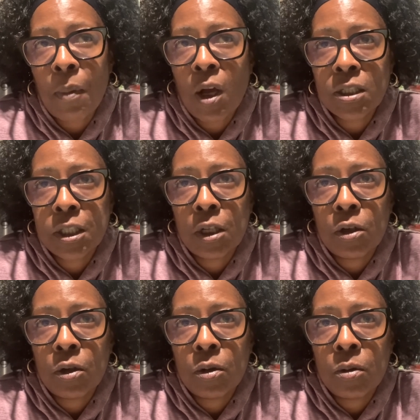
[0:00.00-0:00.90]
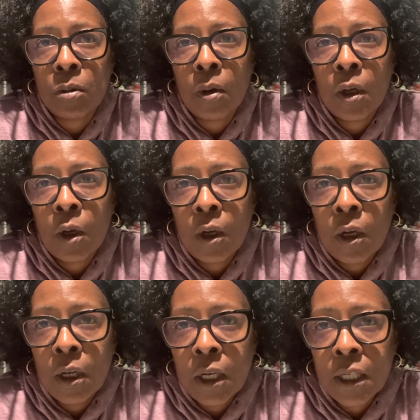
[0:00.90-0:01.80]
also
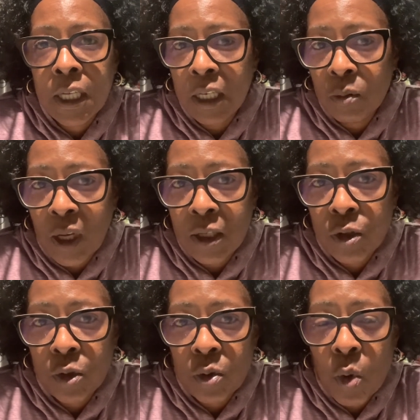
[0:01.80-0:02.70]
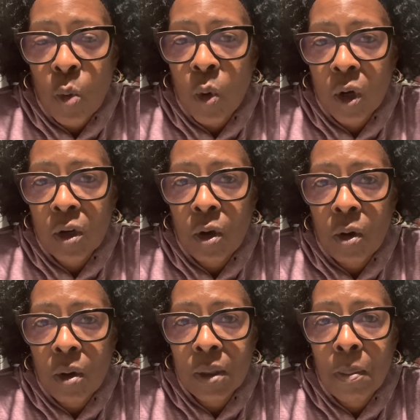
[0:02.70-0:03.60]
getting ready to work
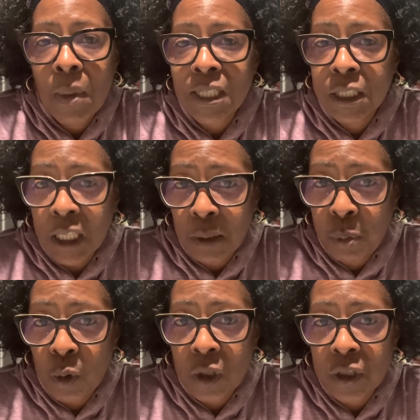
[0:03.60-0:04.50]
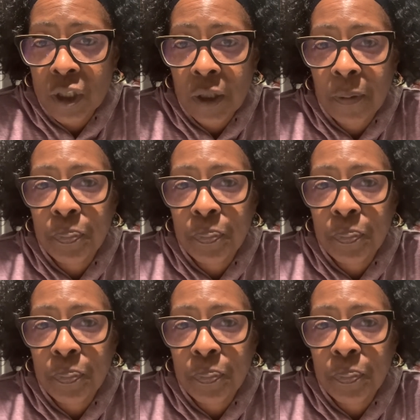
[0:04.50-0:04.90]
on my sun porch